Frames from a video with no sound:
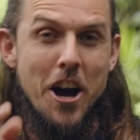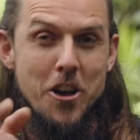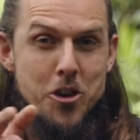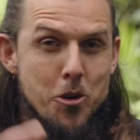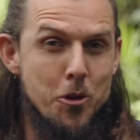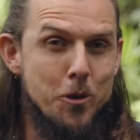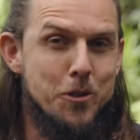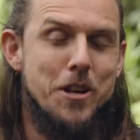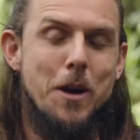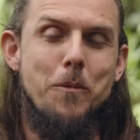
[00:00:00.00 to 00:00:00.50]
Are
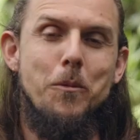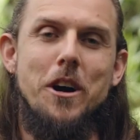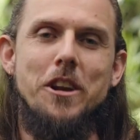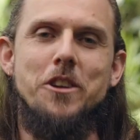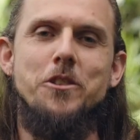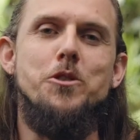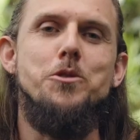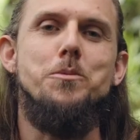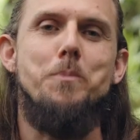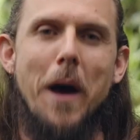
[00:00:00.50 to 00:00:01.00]
you
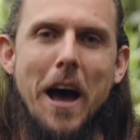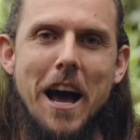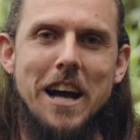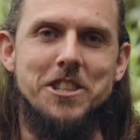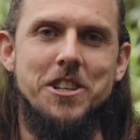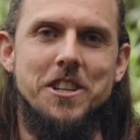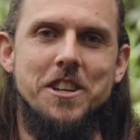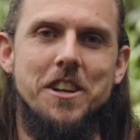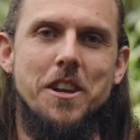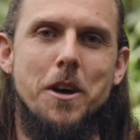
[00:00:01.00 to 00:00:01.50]
someone who's
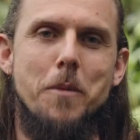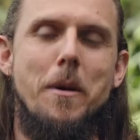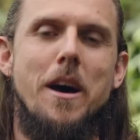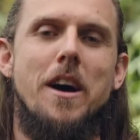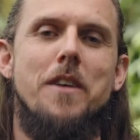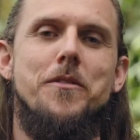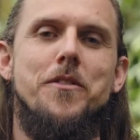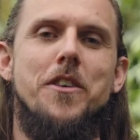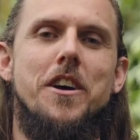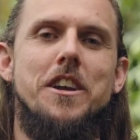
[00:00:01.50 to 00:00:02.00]
passionate
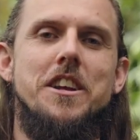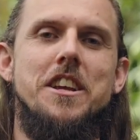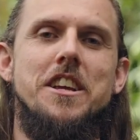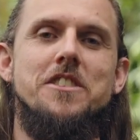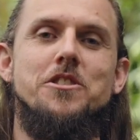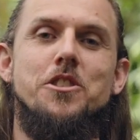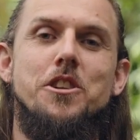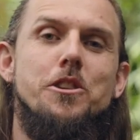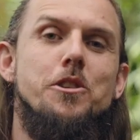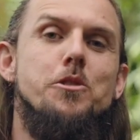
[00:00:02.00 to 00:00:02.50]
about
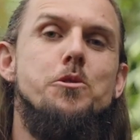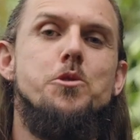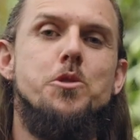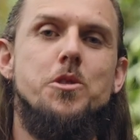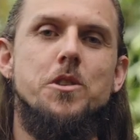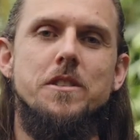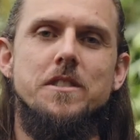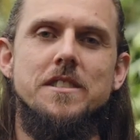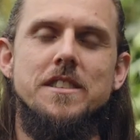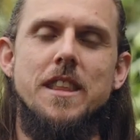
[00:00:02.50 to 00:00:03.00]
finding
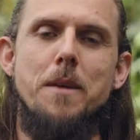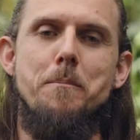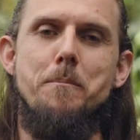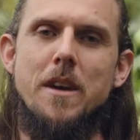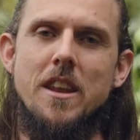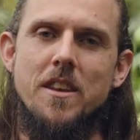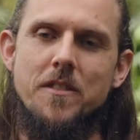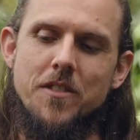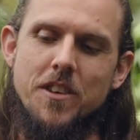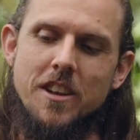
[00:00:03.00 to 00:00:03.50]
solutions
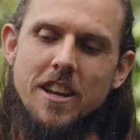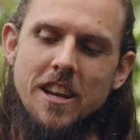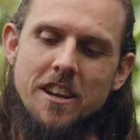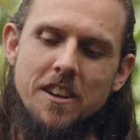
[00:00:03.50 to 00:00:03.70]
that benefit